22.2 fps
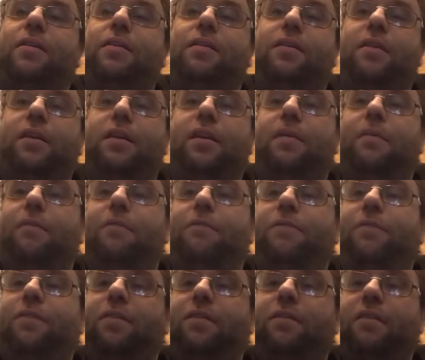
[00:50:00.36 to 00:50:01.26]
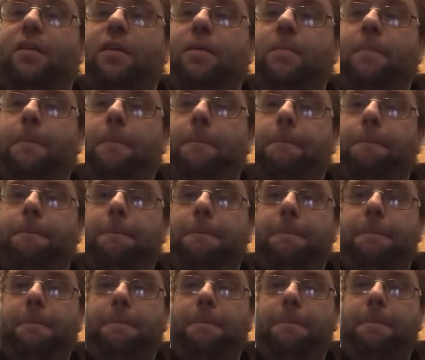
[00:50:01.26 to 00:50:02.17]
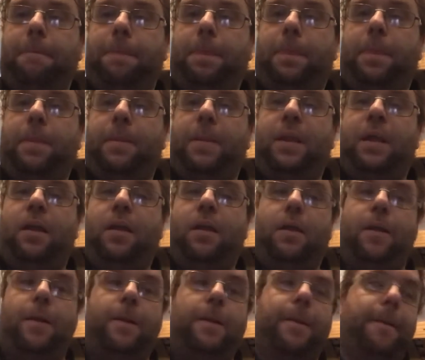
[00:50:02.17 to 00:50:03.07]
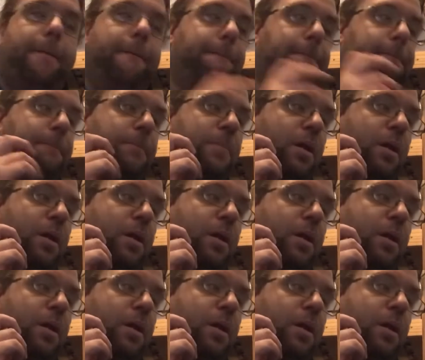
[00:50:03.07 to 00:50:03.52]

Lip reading: think about for this game. Am